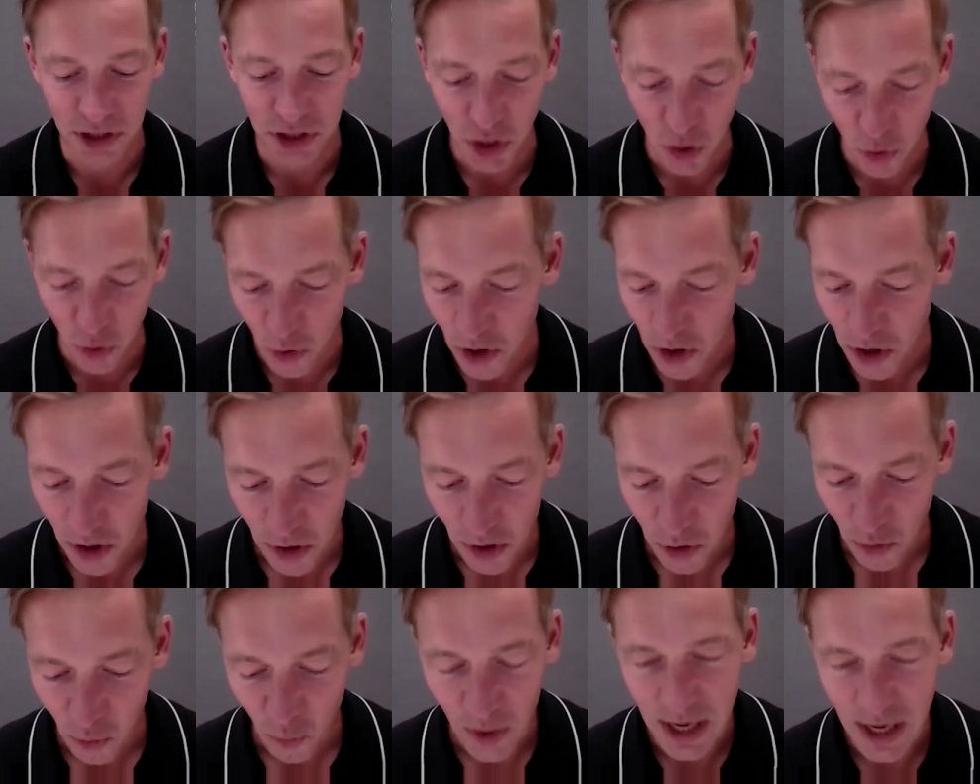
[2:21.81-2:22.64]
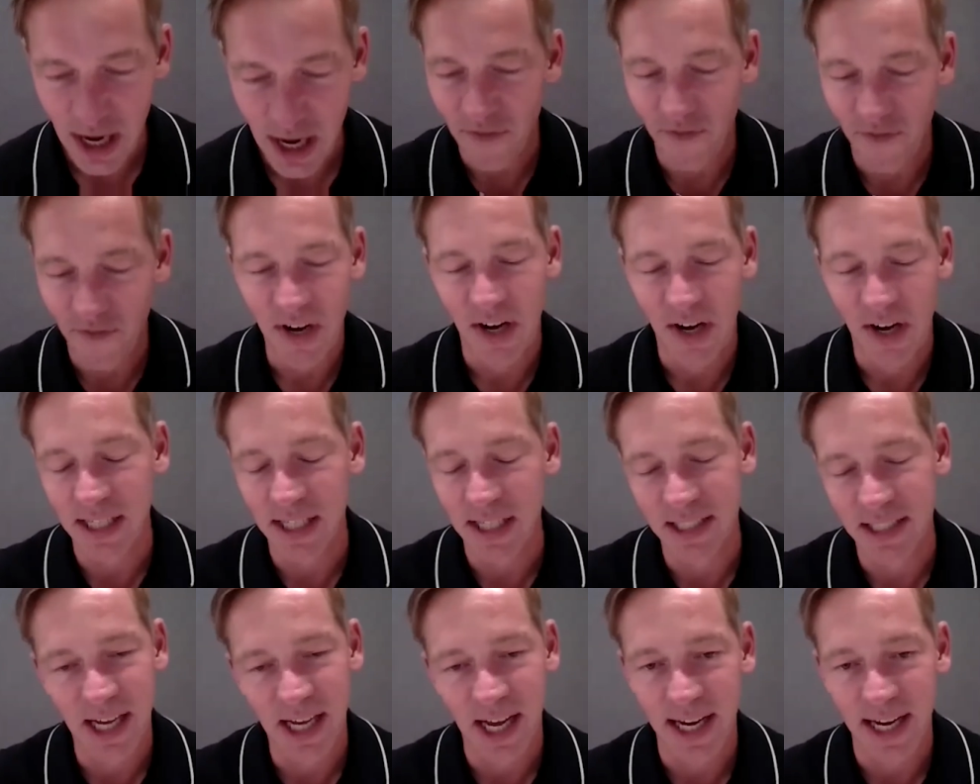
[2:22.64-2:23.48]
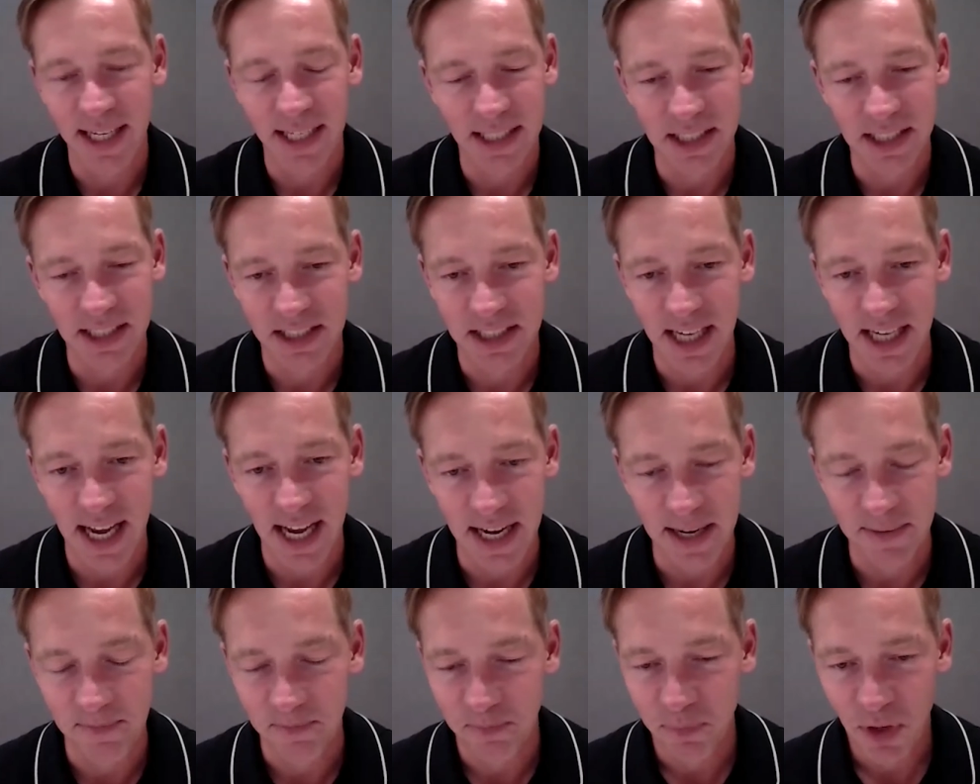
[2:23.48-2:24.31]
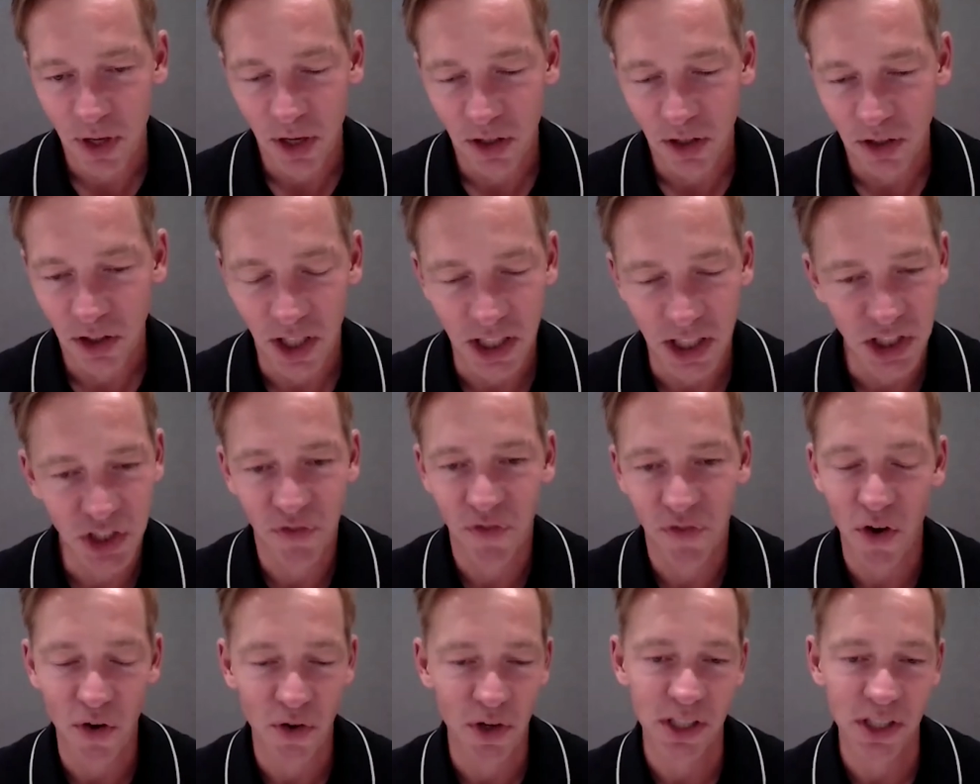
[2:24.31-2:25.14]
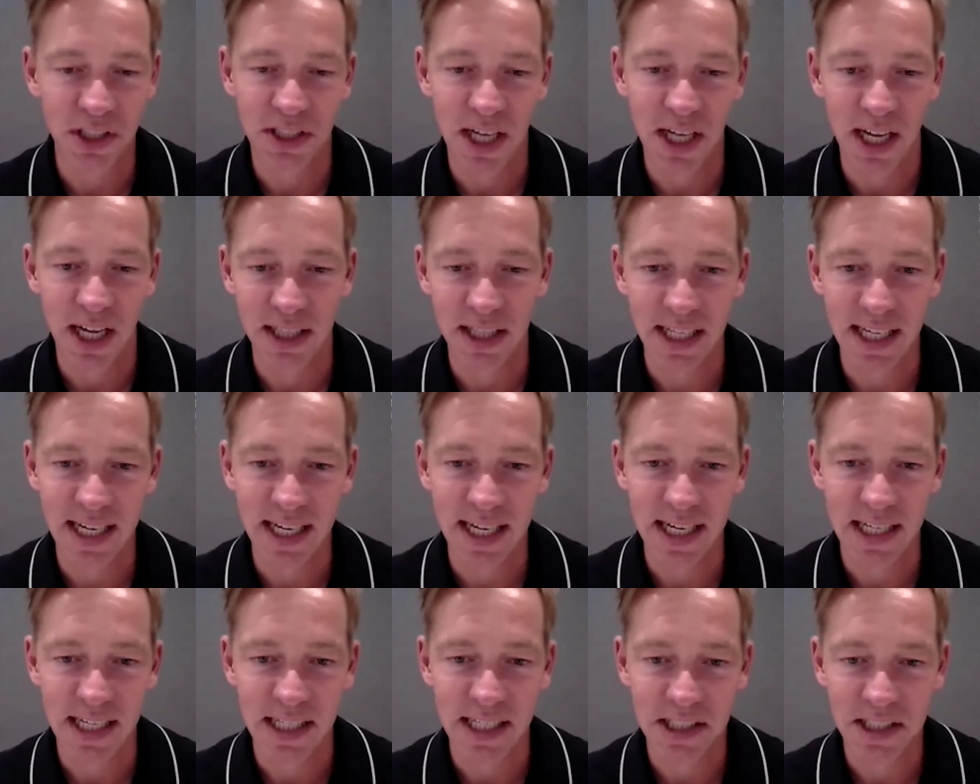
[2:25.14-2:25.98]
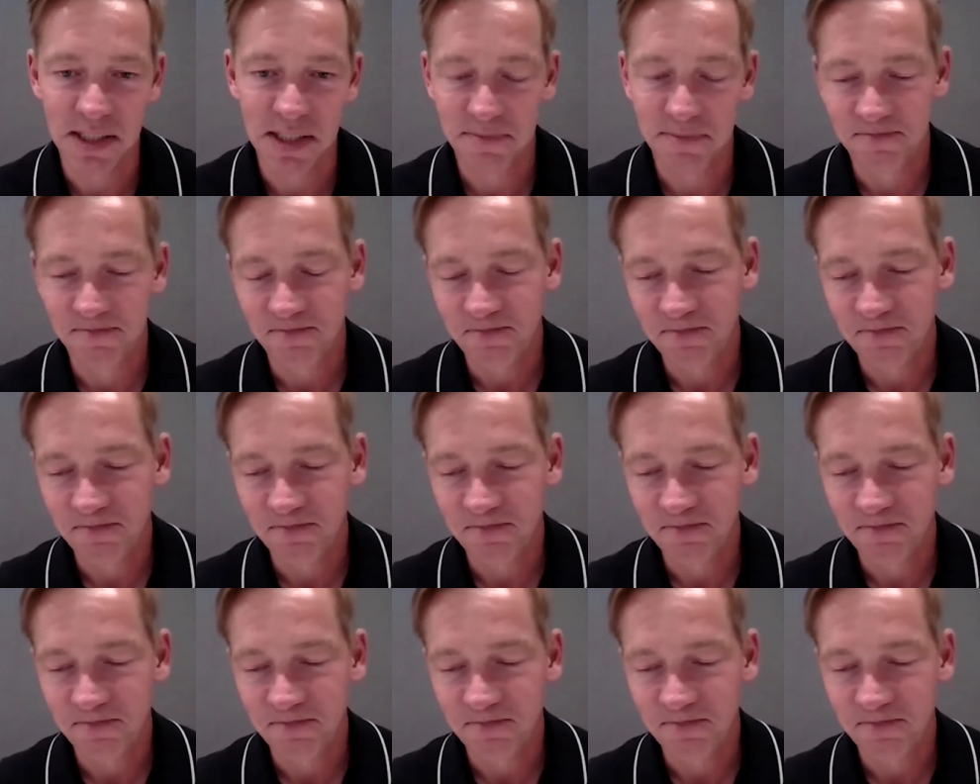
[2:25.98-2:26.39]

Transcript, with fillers: So we got very tight in saying, let's focus on these.